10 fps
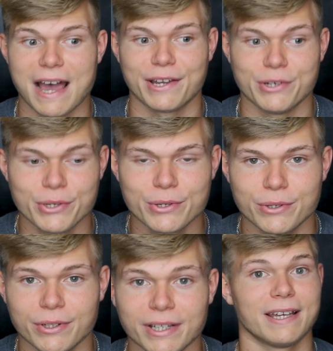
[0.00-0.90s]
I
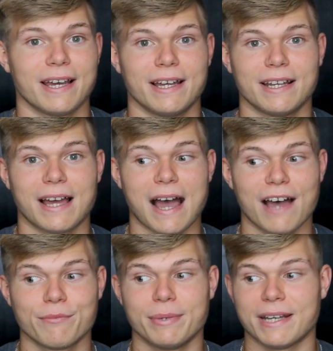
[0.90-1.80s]
knew that
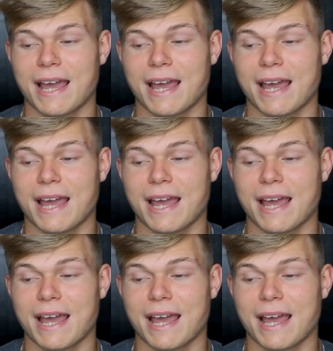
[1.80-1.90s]
I've been